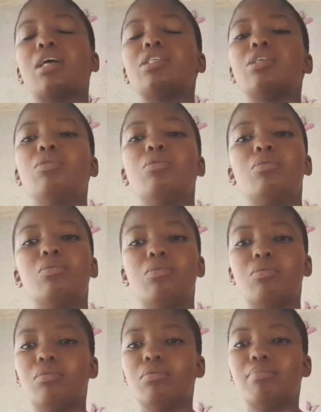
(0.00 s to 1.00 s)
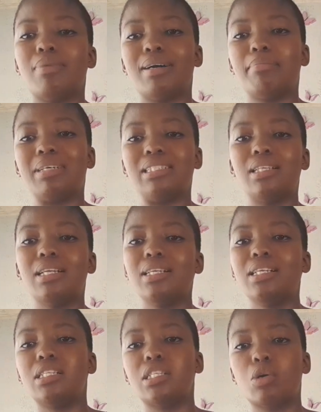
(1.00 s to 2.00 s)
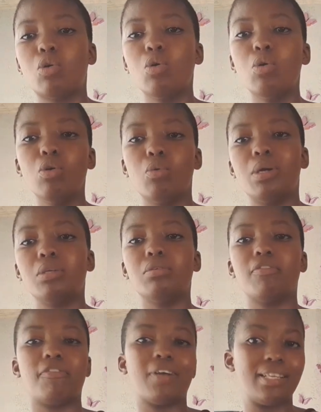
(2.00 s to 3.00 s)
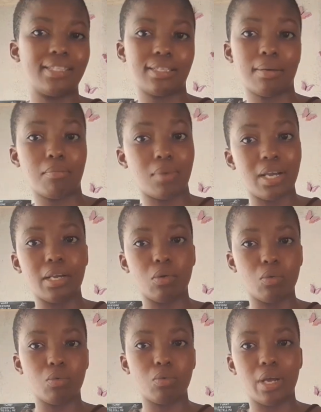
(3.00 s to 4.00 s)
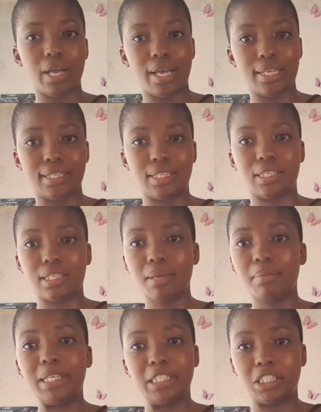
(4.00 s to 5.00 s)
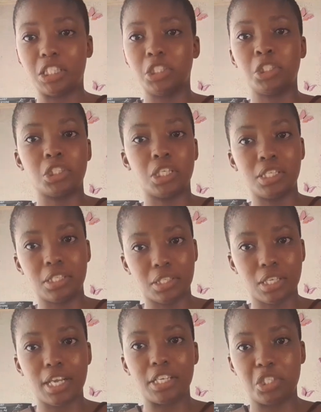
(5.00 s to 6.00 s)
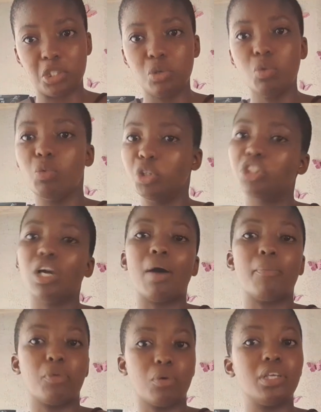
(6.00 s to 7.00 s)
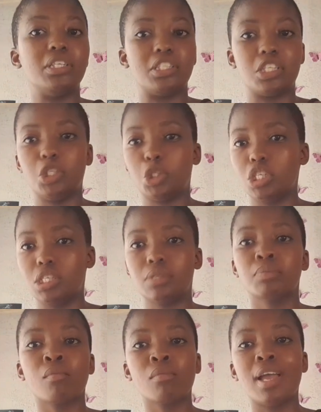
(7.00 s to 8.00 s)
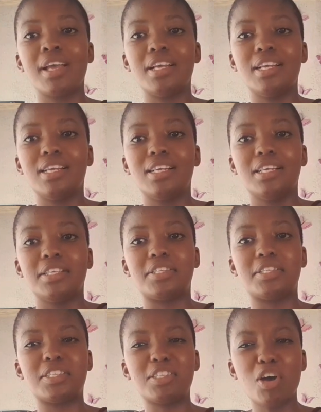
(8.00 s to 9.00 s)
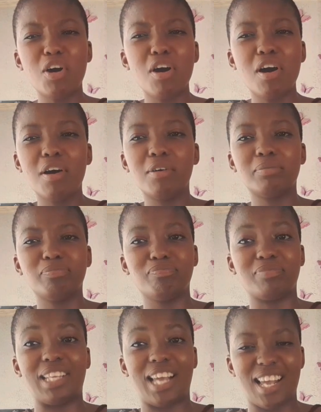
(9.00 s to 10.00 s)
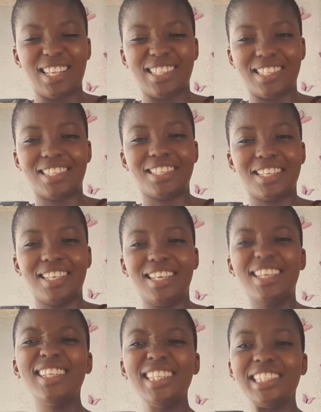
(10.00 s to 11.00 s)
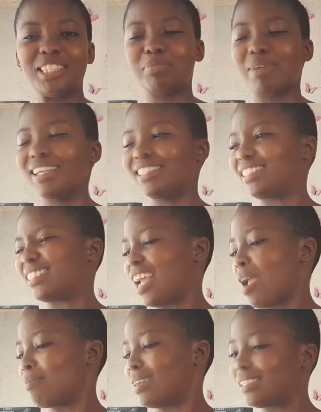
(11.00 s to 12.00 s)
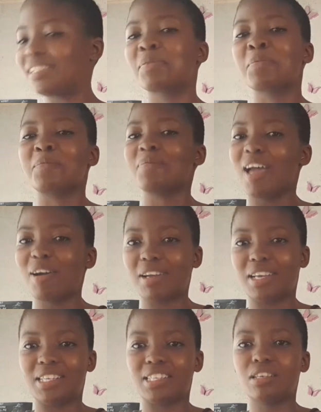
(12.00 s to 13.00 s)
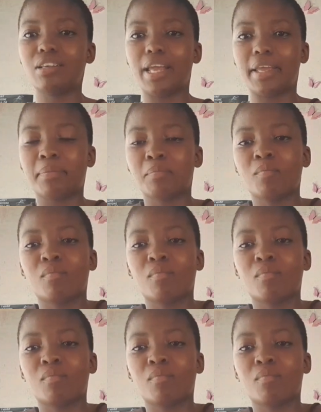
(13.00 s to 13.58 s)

so, but then it's cool when you find somebody who has the same intentions as you, which are pure intentions. So, guys, English, man, damn it. Okay, so like,